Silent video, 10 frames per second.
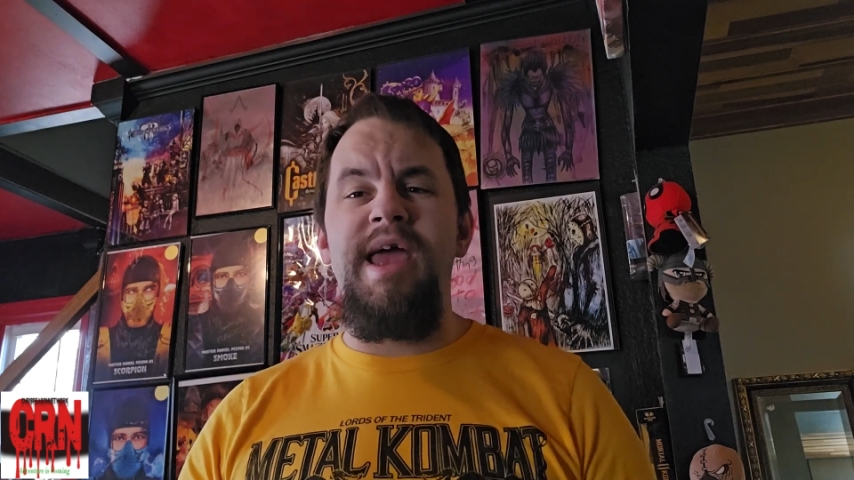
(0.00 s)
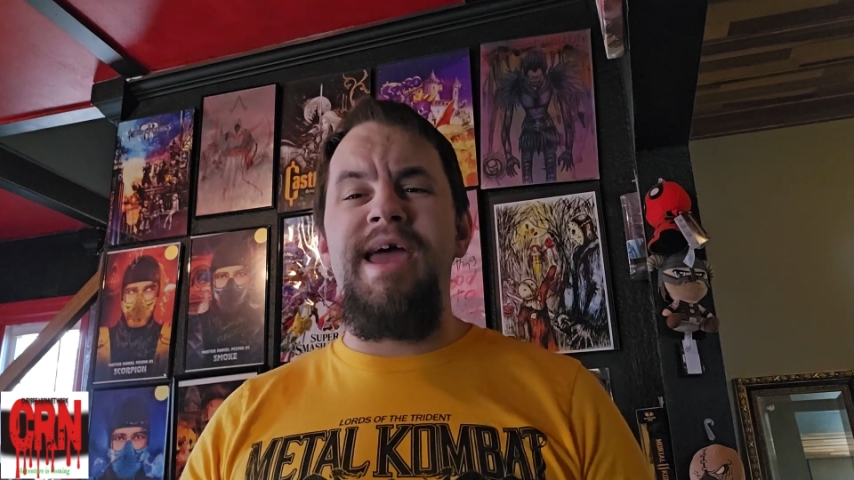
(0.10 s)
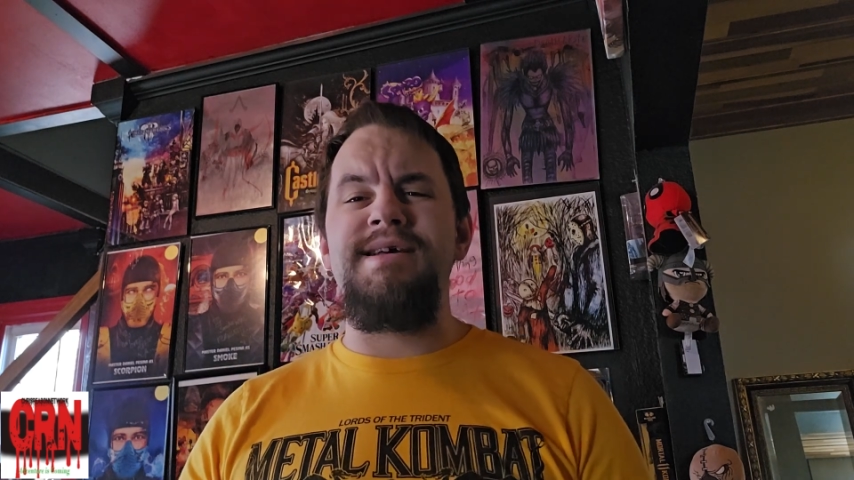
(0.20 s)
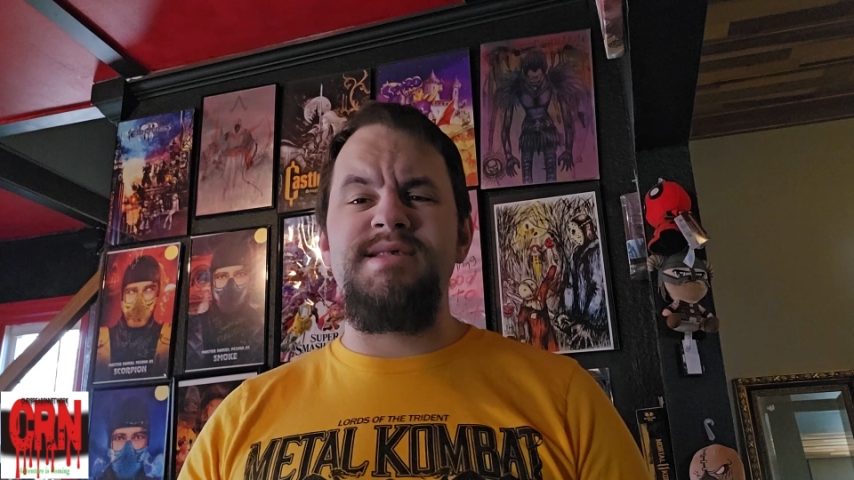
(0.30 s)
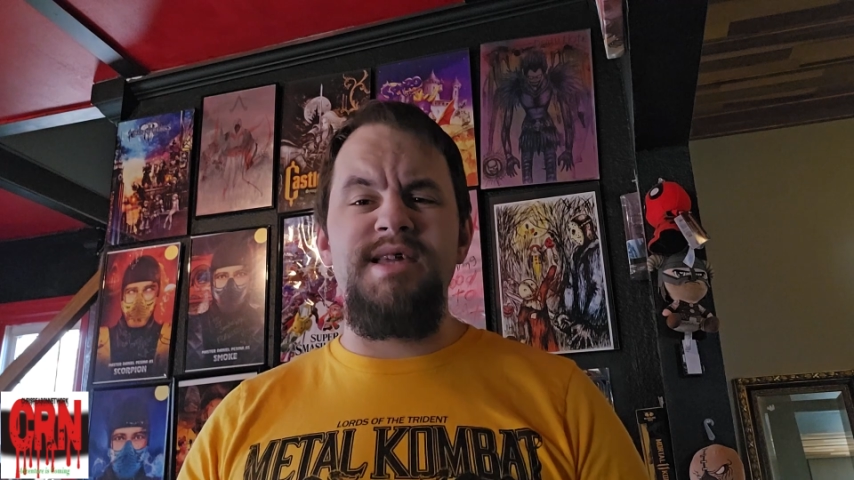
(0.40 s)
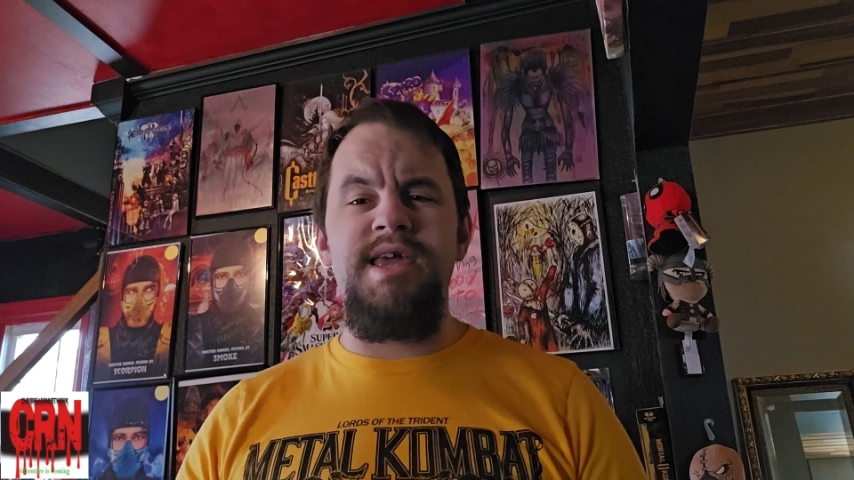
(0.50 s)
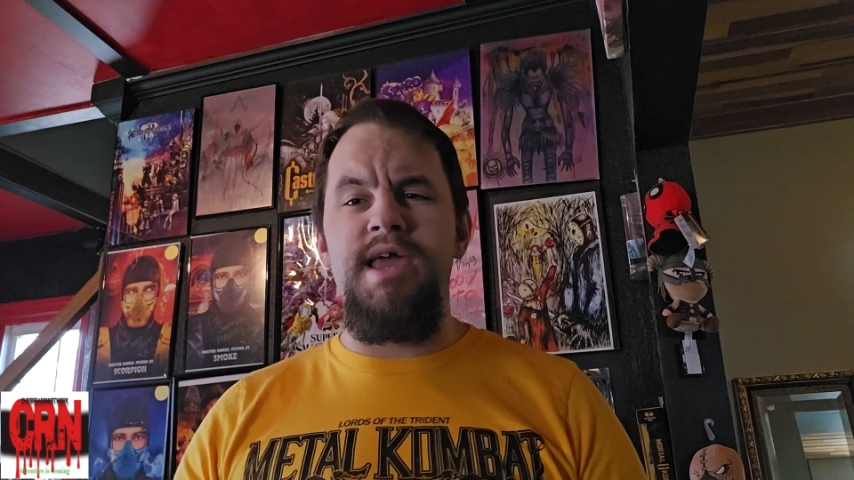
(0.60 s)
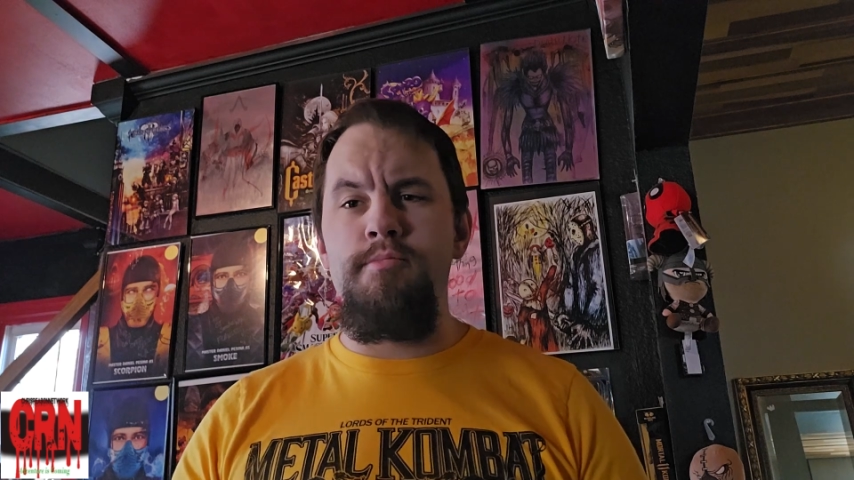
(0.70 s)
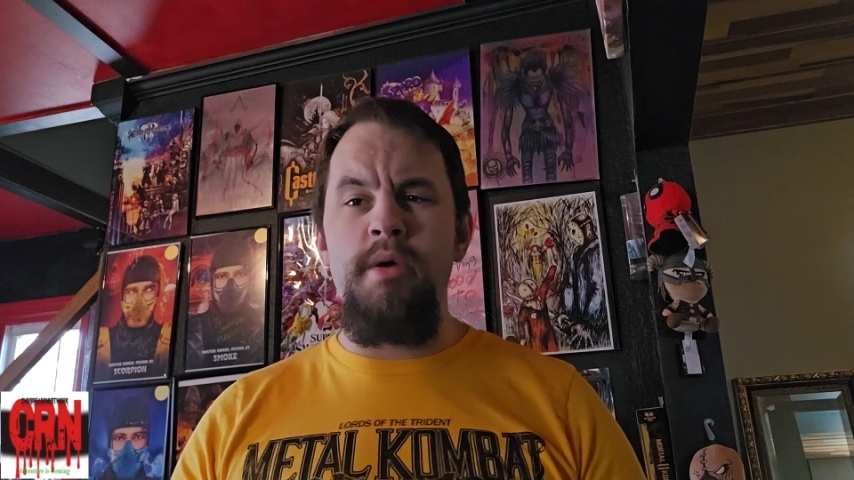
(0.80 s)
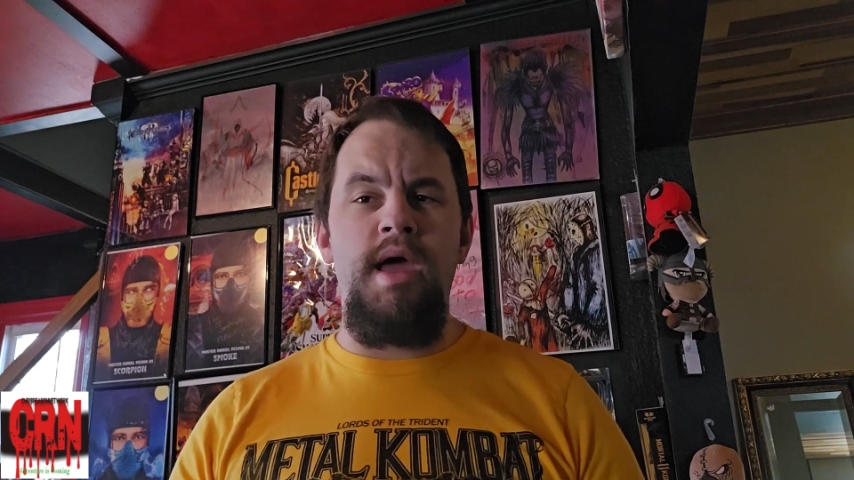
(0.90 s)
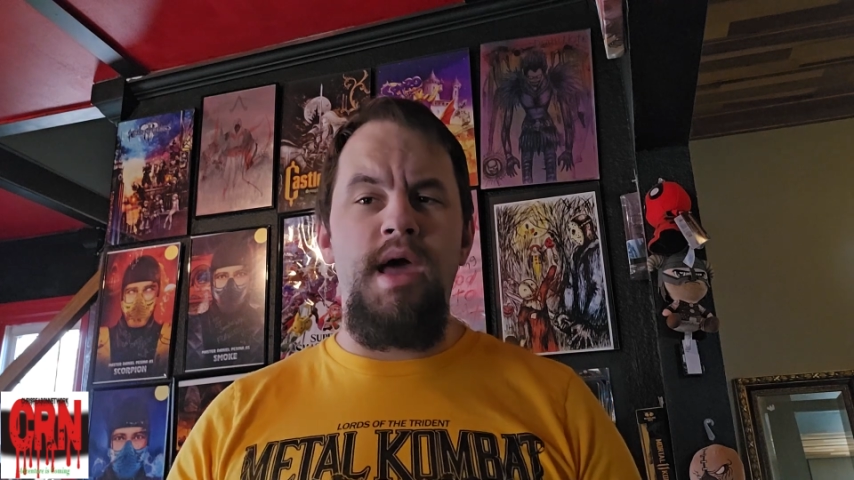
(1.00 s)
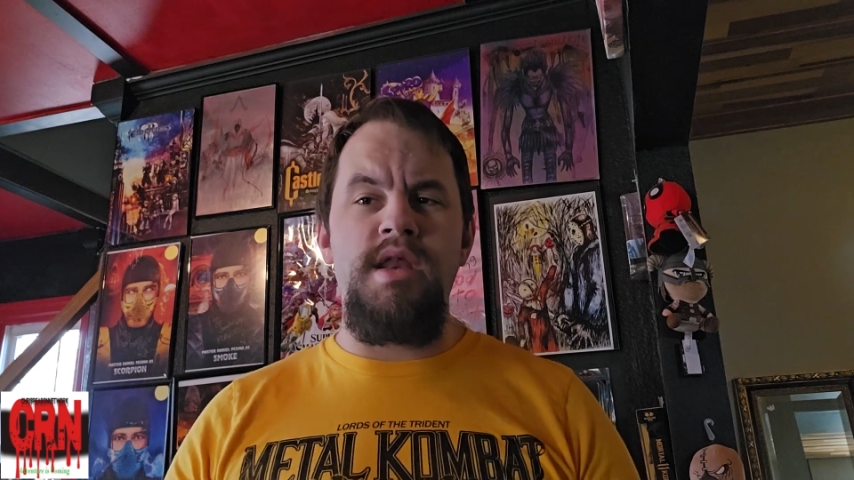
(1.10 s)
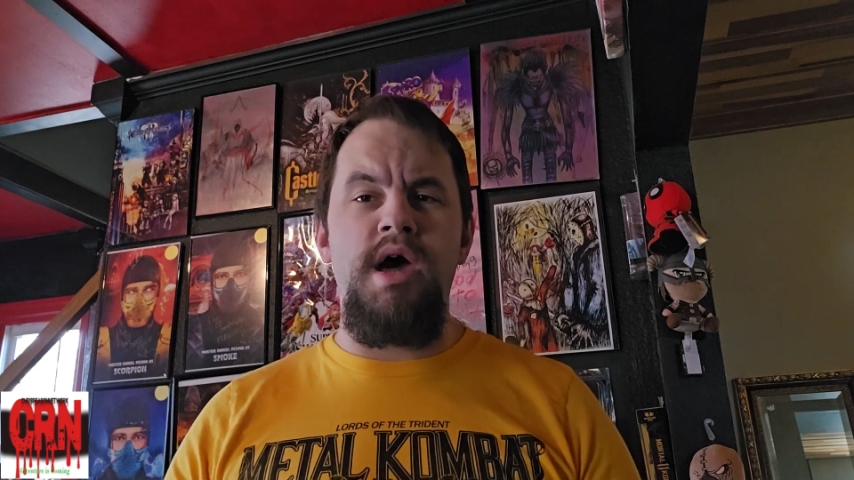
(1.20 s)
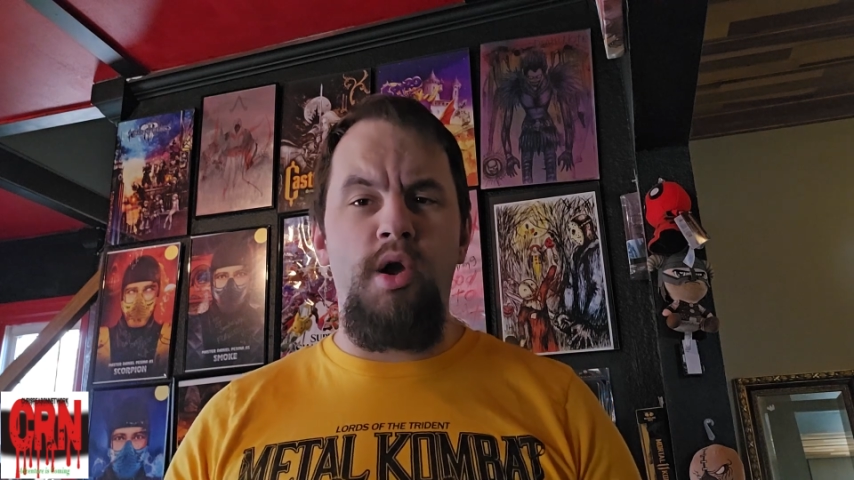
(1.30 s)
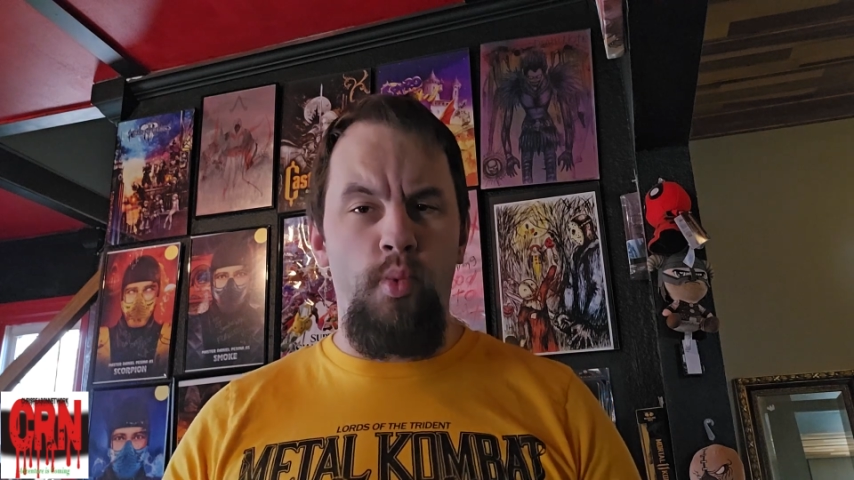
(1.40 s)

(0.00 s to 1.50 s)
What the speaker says: as the gamepad on a